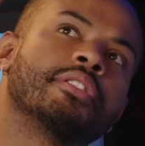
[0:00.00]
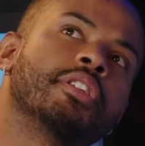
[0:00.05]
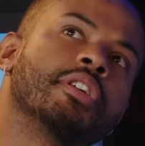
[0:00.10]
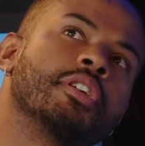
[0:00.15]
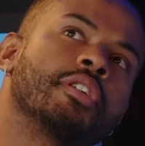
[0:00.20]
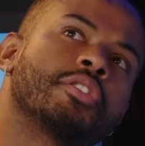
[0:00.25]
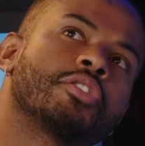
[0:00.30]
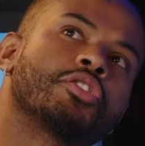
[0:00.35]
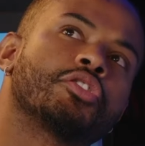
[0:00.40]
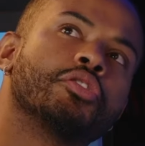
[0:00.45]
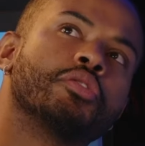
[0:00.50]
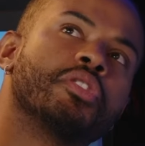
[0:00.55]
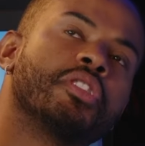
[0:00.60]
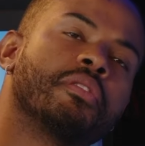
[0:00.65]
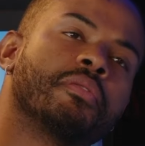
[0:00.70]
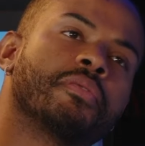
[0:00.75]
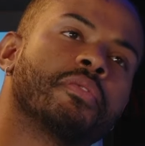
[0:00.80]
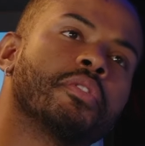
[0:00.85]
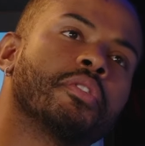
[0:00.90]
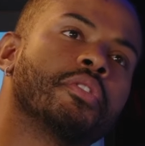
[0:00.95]
the
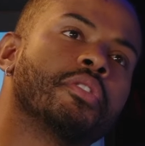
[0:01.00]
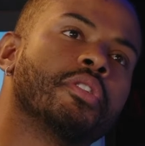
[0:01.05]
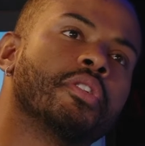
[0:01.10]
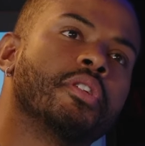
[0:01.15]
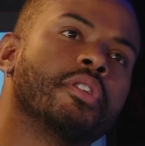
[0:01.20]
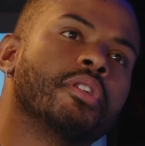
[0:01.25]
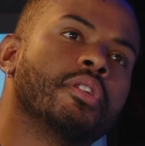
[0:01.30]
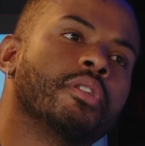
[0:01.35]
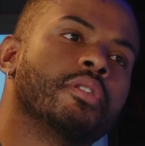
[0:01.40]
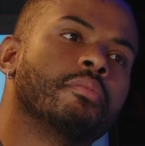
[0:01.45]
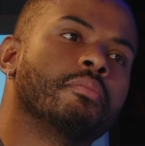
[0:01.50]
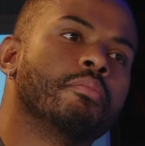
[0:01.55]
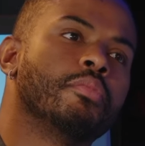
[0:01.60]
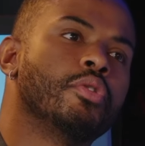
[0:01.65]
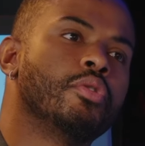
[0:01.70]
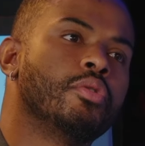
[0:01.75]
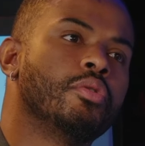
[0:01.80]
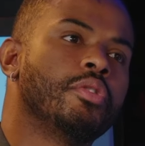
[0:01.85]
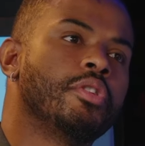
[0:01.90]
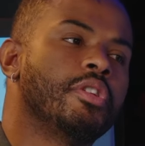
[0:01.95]
shooting for the
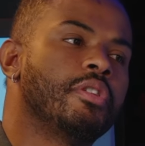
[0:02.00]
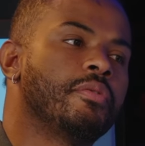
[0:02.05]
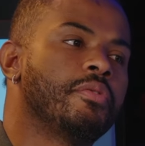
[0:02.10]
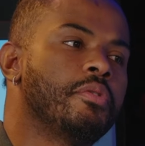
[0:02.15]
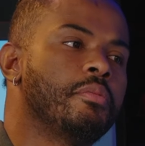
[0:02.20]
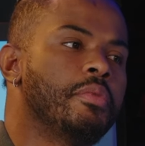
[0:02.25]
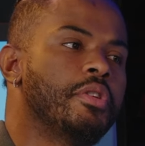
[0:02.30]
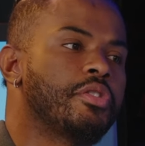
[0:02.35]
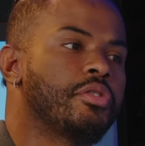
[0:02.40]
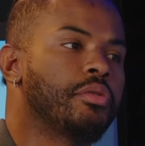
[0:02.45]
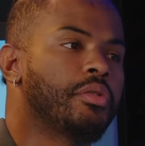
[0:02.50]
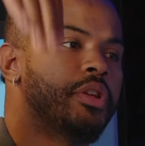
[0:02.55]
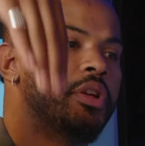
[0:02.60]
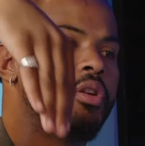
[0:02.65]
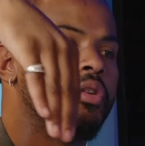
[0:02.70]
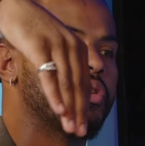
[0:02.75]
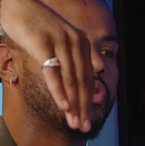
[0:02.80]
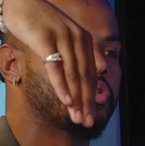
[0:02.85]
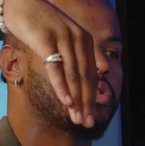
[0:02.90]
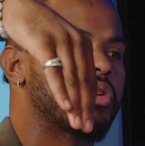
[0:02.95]
moon, and if you miss, you land
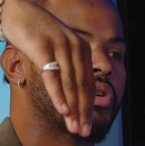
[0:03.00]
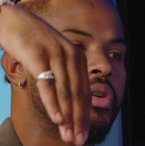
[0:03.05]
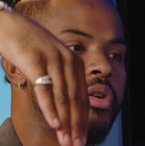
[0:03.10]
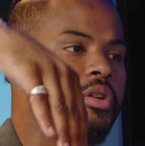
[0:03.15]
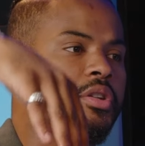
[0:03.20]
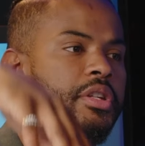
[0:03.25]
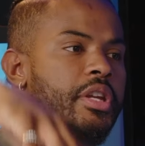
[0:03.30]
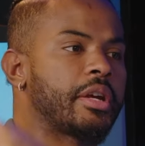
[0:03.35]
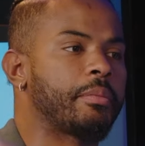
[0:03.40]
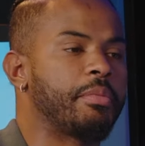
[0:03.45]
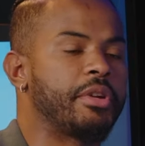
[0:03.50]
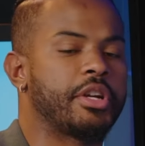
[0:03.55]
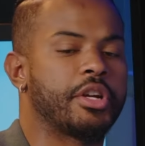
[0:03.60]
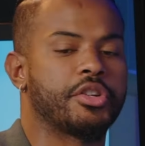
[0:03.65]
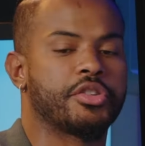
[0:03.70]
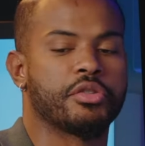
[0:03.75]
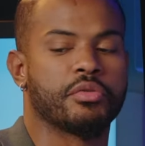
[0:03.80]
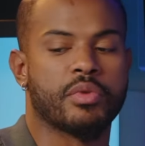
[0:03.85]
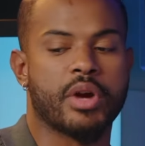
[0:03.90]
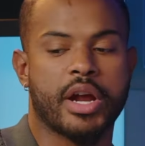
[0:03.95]
on a star. It's Yes. Like because
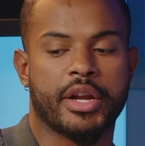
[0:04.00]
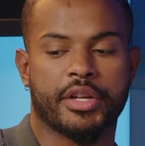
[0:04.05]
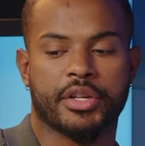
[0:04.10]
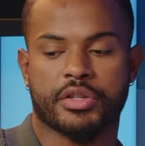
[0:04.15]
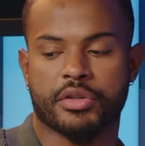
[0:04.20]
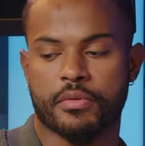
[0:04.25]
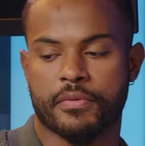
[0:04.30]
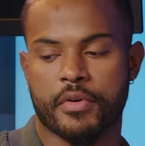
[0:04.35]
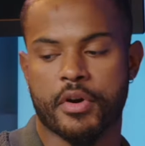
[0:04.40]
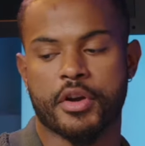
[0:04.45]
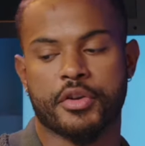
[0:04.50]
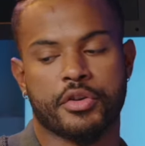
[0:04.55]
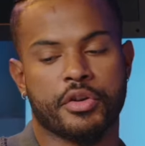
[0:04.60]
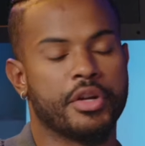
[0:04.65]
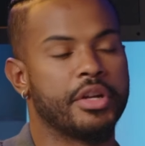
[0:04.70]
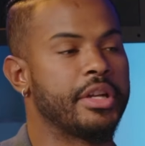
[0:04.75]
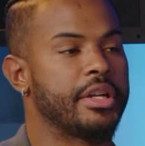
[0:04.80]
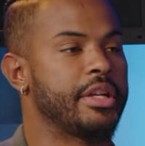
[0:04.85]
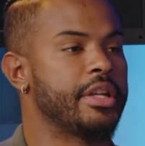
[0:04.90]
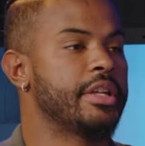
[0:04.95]
you're riding so far ahead, you're
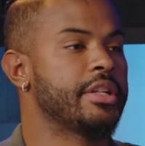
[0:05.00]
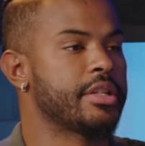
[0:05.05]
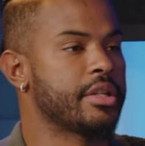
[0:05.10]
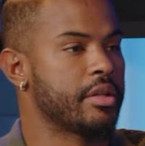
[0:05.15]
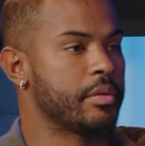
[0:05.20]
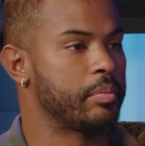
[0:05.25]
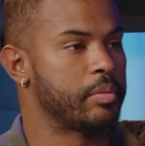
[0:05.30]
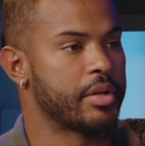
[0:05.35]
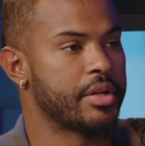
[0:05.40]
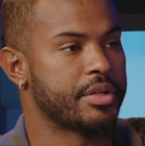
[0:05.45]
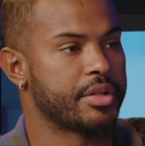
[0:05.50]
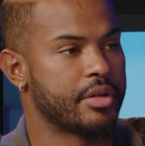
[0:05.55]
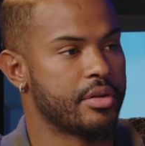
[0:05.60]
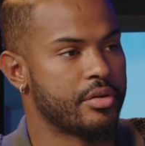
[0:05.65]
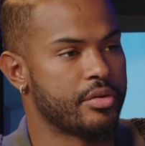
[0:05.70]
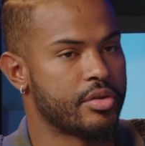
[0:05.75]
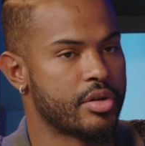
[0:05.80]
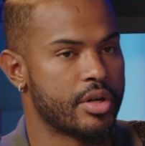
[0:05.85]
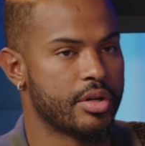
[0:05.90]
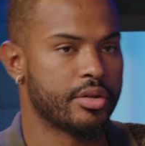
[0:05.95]
going to get to the place that you're
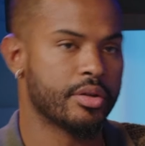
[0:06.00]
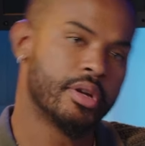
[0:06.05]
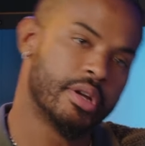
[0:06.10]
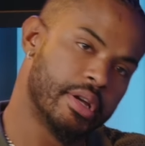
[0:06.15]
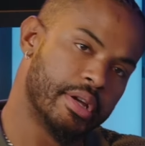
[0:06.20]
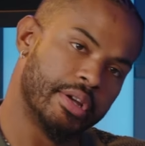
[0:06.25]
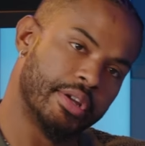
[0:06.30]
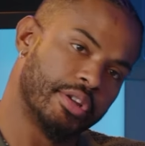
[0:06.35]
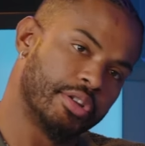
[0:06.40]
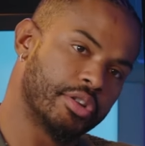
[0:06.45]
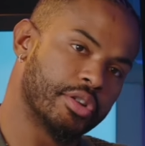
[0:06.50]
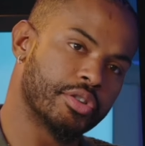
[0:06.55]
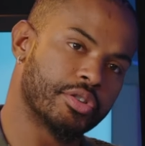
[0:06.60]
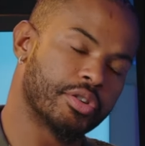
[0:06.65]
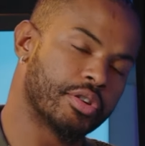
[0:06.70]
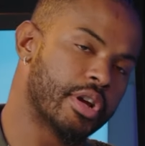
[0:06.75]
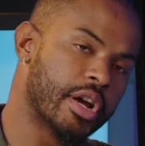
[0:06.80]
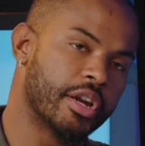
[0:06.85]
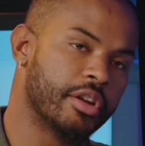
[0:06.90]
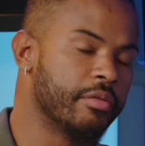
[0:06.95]
trying. Yes. Because
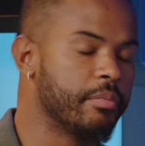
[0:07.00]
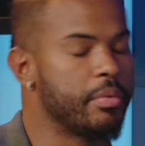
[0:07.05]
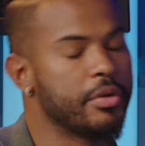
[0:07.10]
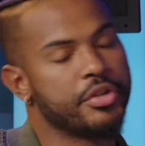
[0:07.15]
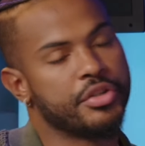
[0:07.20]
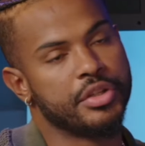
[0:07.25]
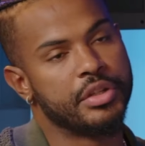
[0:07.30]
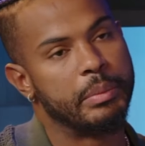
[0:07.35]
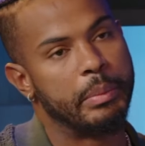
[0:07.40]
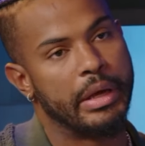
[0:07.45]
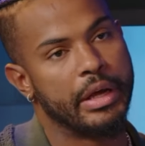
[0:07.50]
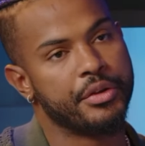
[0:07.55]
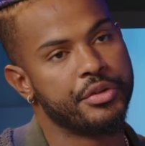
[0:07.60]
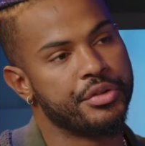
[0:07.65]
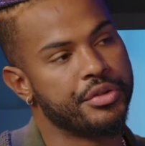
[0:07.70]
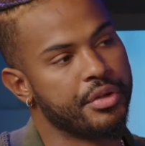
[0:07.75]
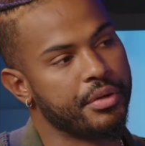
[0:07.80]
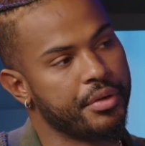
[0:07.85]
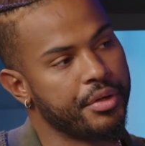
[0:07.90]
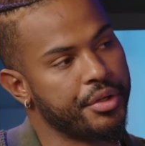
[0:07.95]
you're kind of pushing the
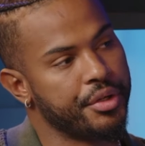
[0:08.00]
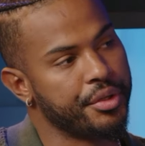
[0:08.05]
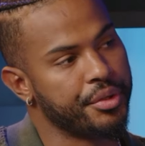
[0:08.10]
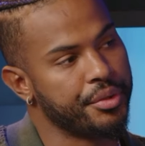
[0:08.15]
boundaries already.